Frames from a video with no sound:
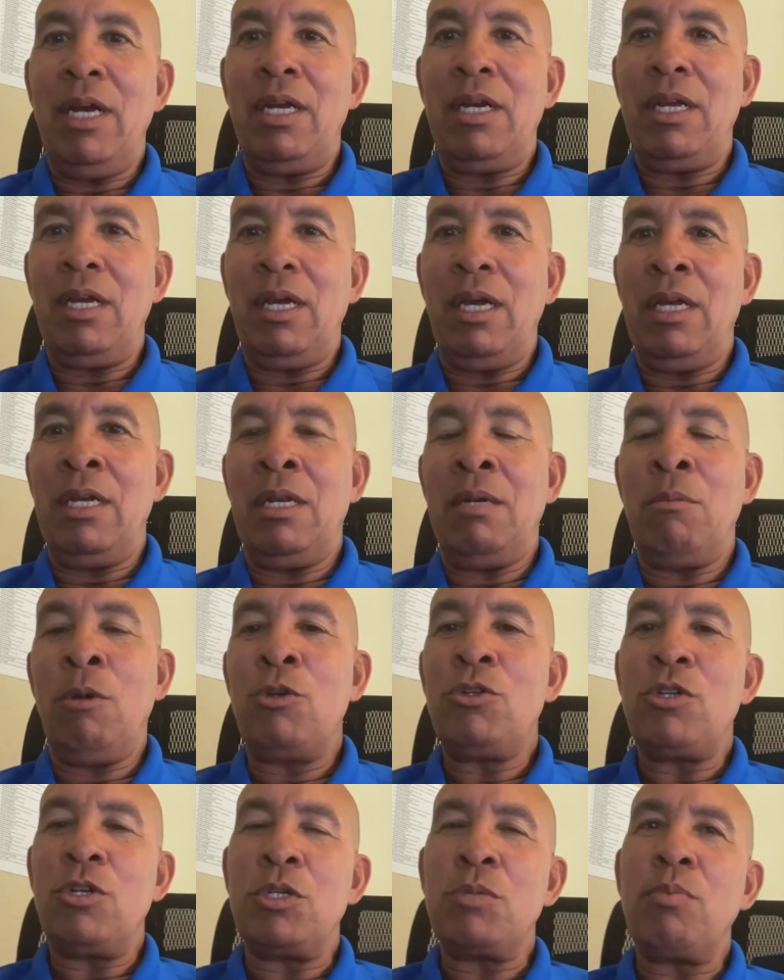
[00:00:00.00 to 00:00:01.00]
right?
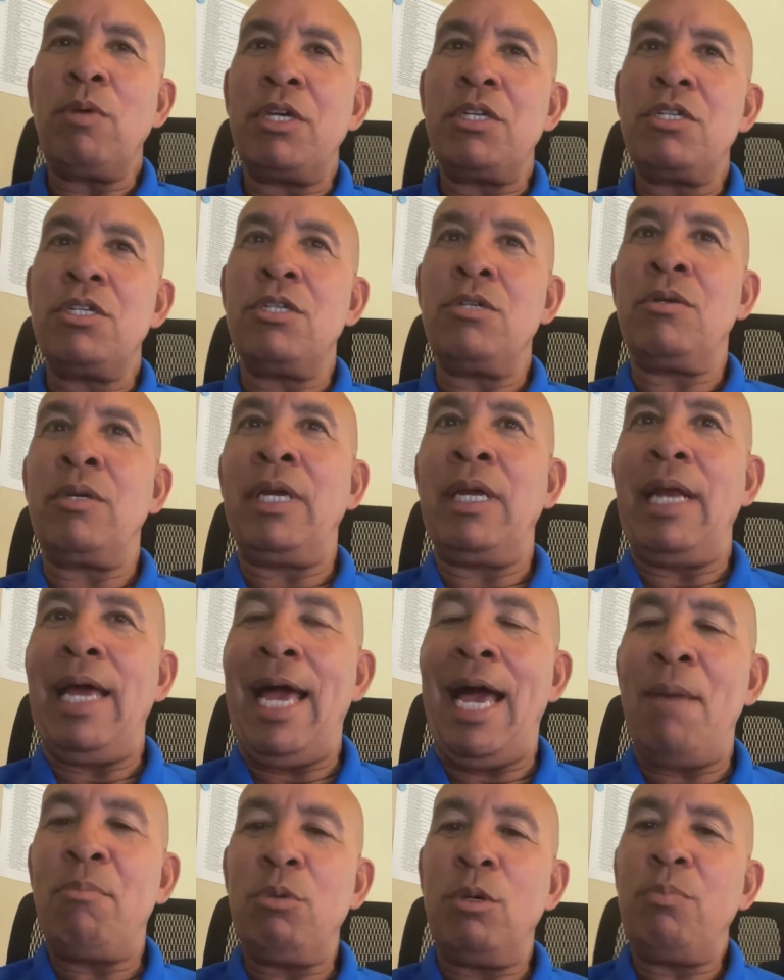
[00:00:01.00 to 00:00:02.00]
And in most of those places,
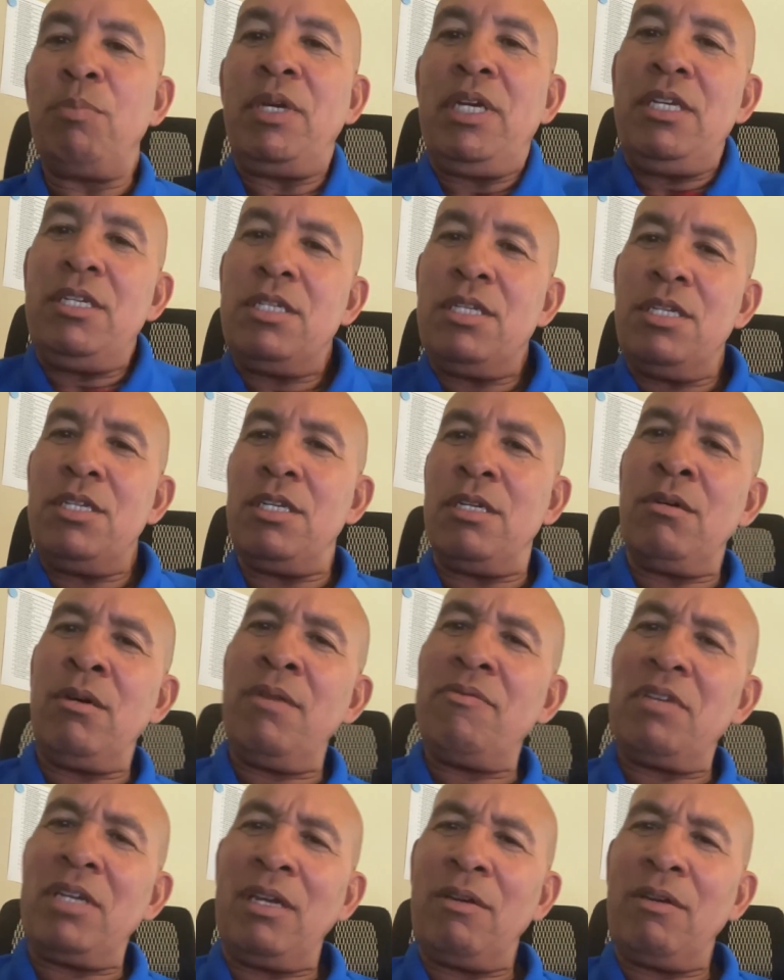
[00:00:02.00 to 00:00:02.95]
you can get apple pieces.